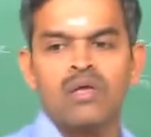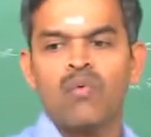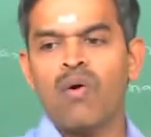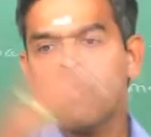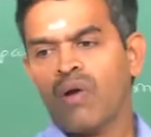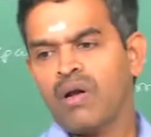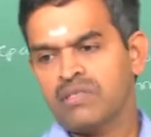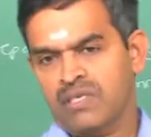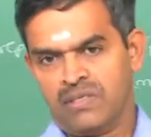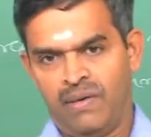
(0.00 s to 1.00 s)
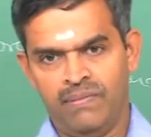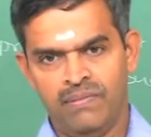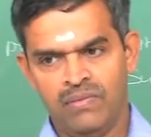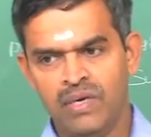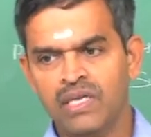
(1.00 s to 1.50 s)
the overall system.
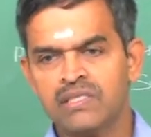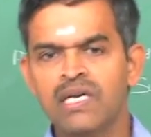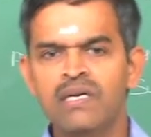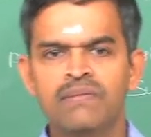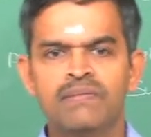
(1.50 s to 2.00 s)
You understand?